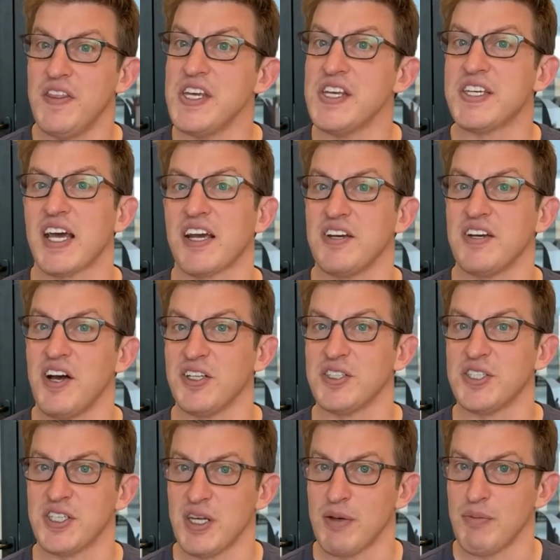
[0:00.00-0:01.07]
the
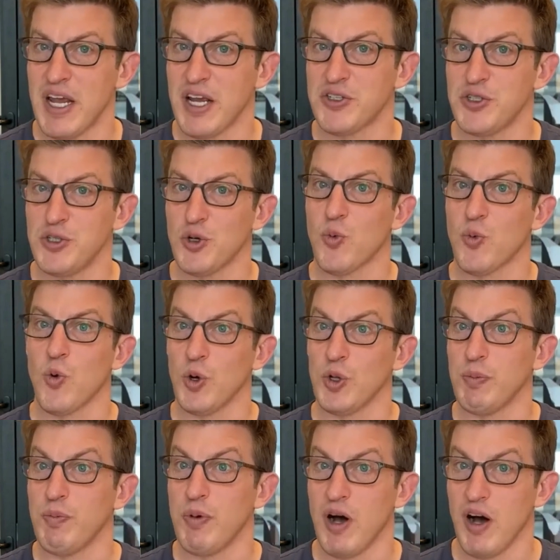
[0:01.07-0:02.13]
technology that makes your
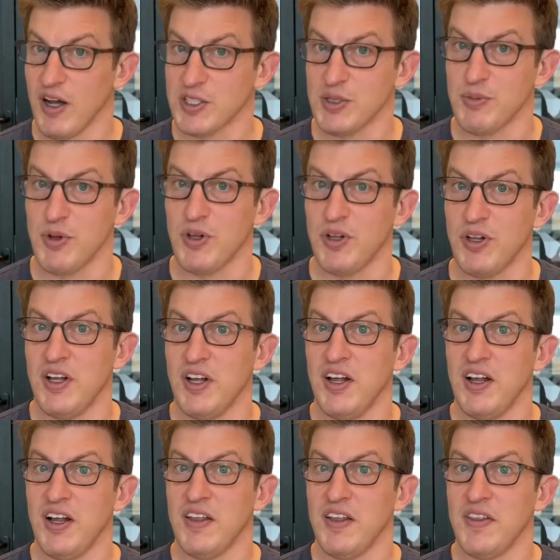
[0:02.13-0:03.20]
world possible
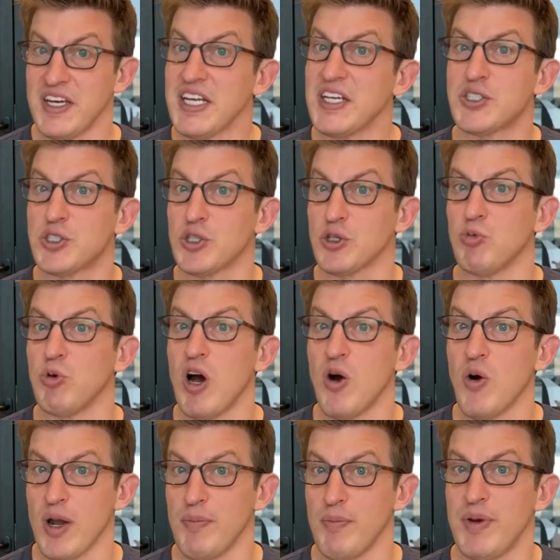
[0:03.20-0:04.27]
that needs to
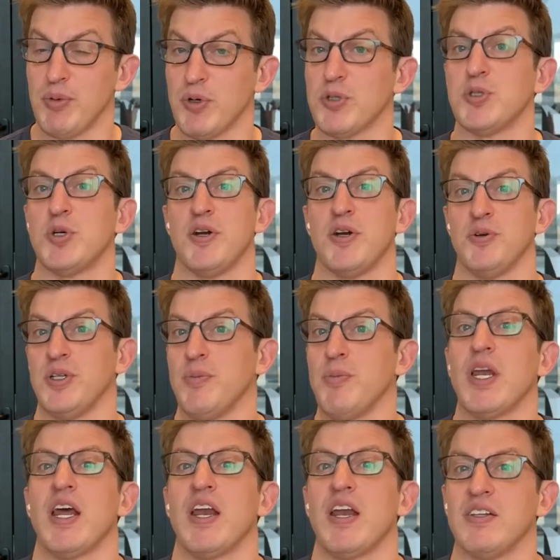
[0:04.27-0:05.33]
grow and people are trying to
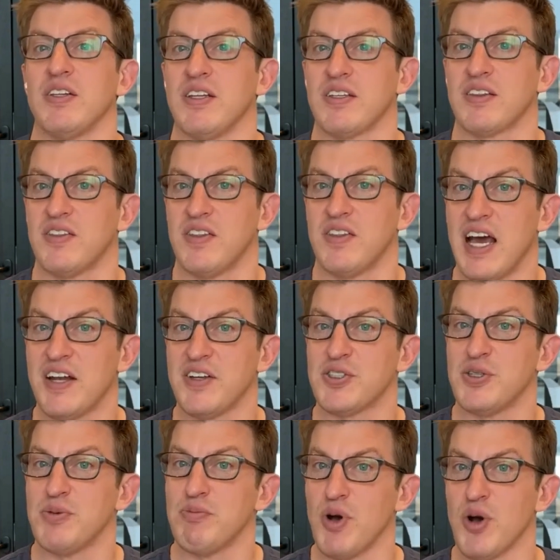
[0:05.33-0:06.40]
eliminate it, like that
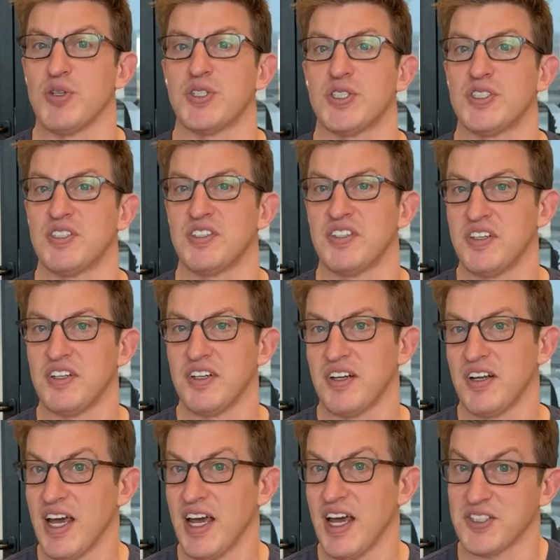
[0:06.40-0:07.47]
is the most
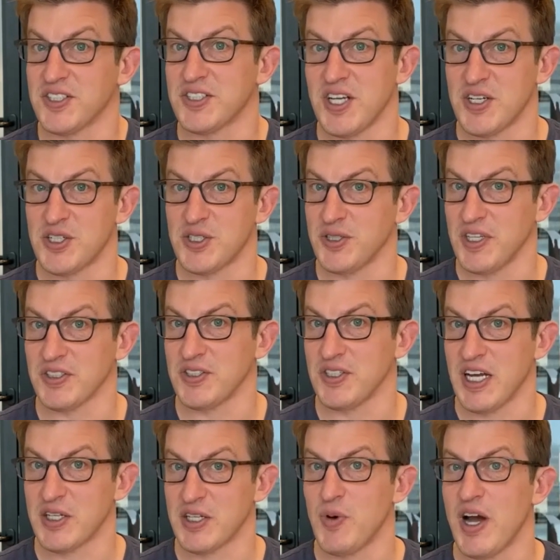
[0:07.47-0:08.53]
existential thing.
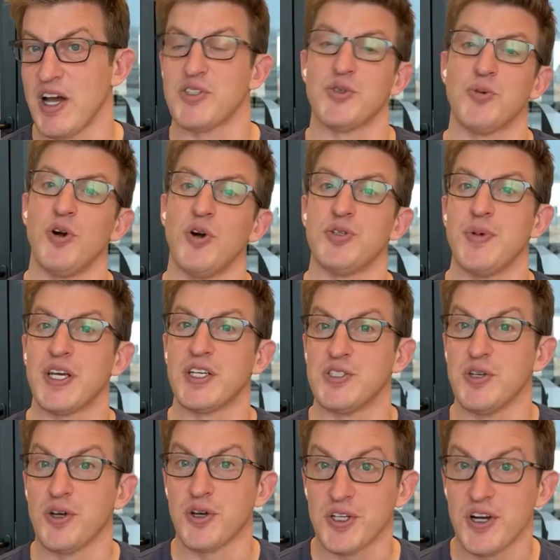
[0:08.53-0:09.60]
So that's why as the world's
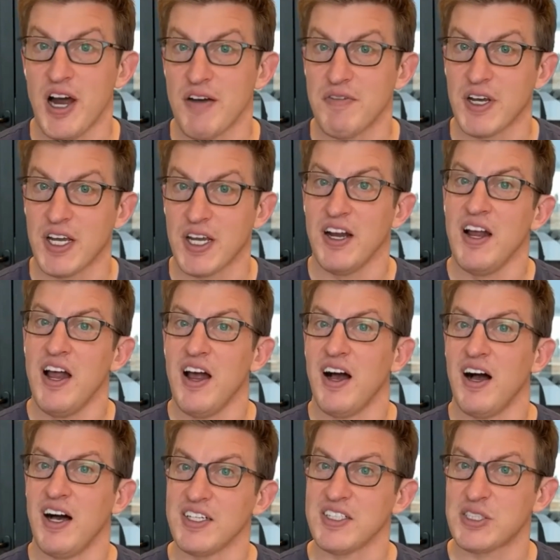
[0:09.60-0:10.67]
biggest nuclear advocate,
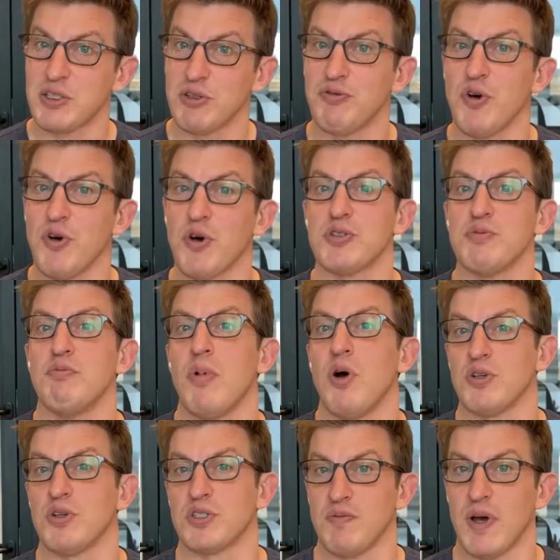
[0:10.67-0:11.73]
I still focus
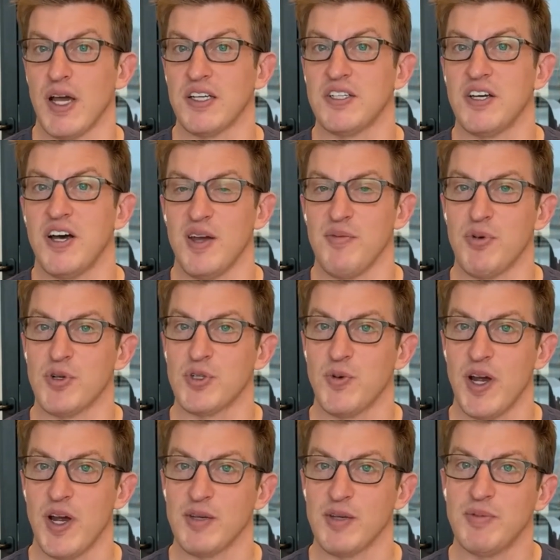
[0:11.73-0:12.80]
most of my time
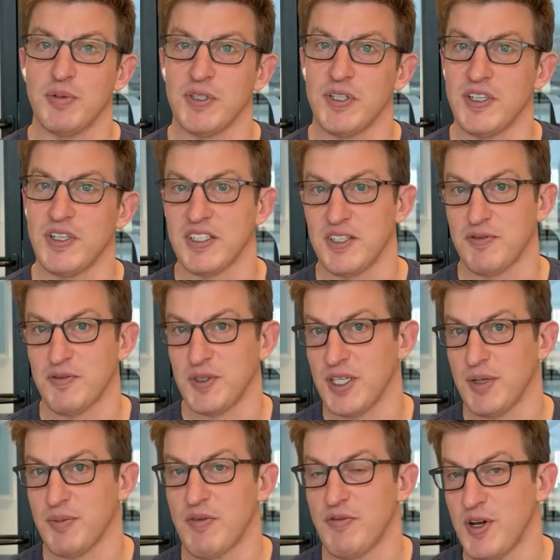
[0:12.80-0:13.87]
persuading people to think
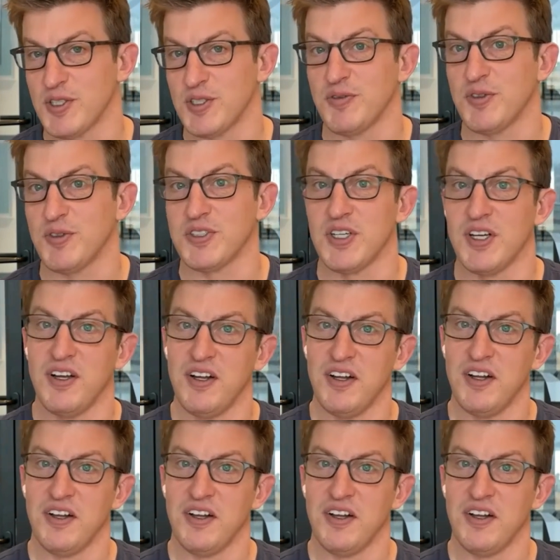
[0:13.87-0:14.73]
differently about fossil fuels.